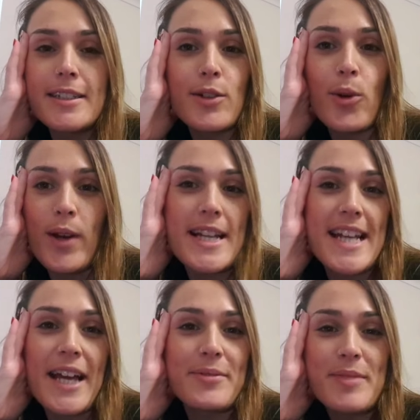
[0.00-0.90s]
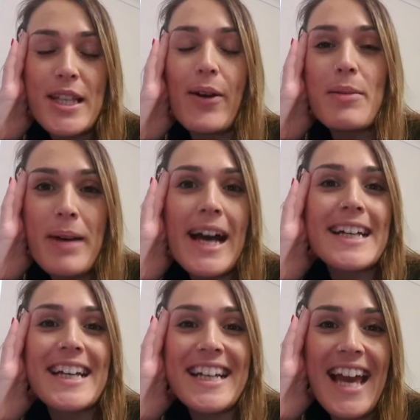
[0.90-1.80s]
call it a day. So I'm
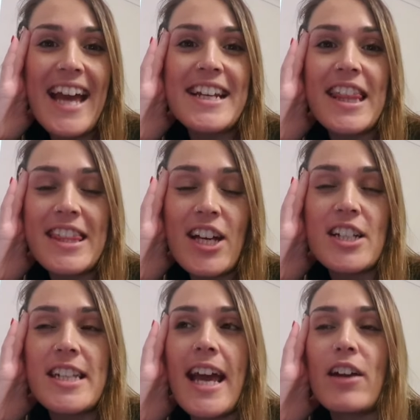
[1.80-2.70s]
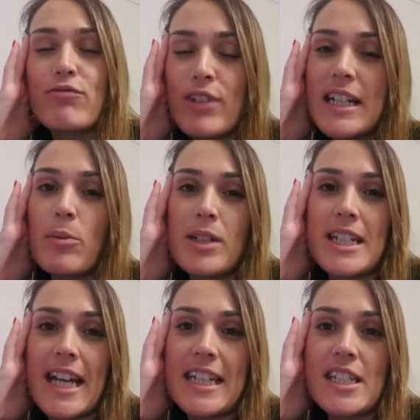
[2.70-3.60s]
back again, third day. I really wanted
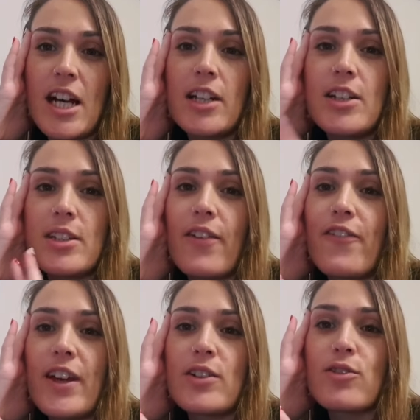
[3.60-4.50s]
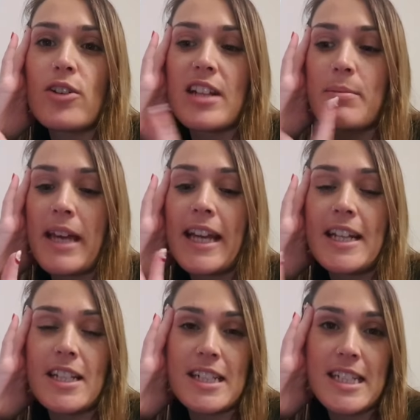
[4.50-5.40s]
to get it done, so fingers crossed I'm getting
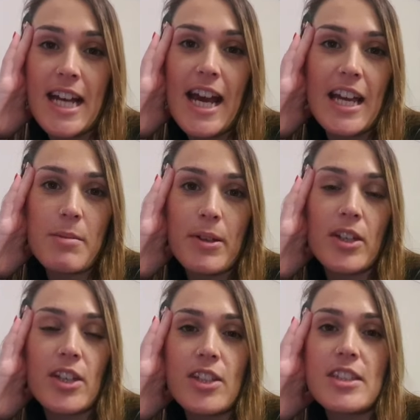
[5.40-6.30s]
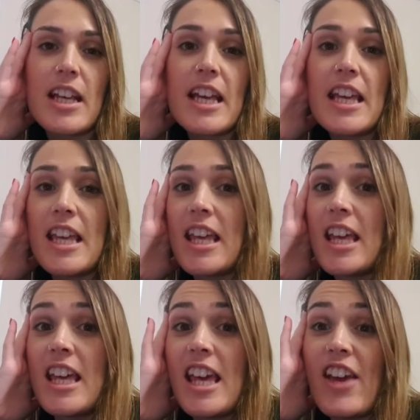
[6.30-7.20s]
it done today because
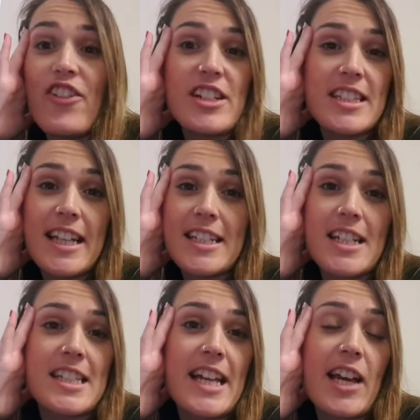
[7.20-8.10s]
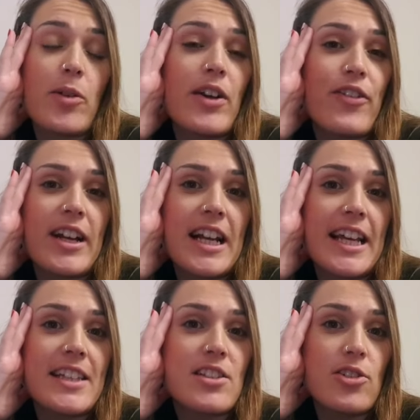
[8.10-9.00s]
if it doesn't get done today, quite
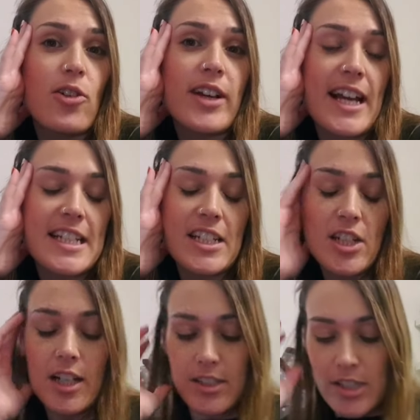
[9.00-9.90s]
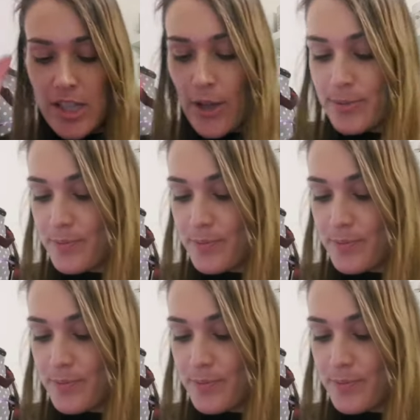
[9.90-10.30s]
frankly, it's not getting done. So